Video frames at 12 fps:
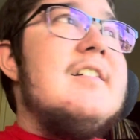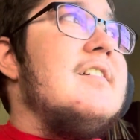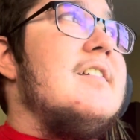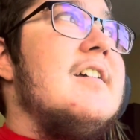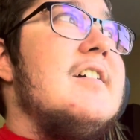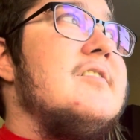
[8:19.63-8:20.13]

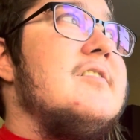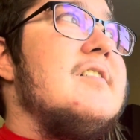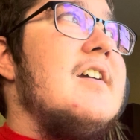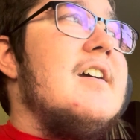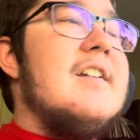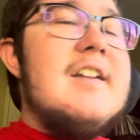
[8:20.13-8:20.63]
Yeah, it's
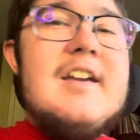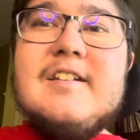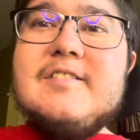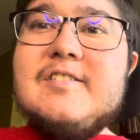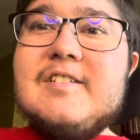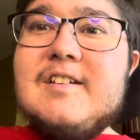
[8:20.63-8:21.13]
yeah, yeah.
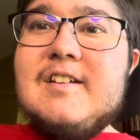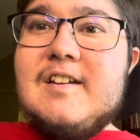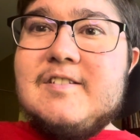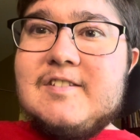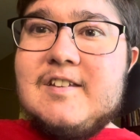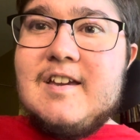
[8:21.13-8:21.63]

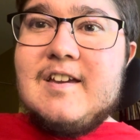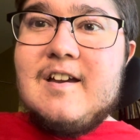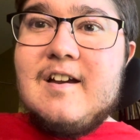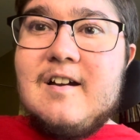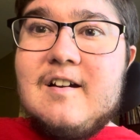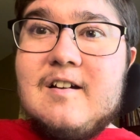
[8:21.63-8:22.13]
It's
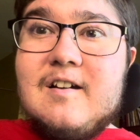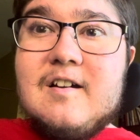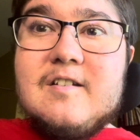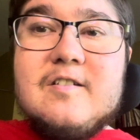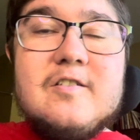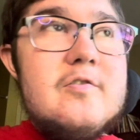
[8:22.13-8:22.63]

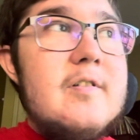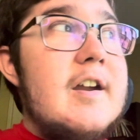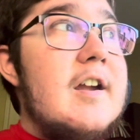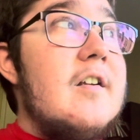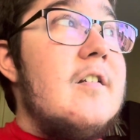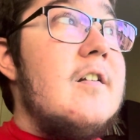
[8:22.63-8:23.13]
a new
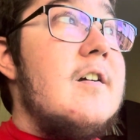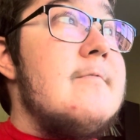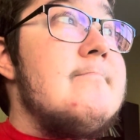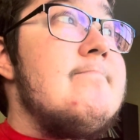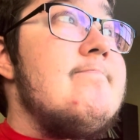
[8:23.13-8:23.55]
era,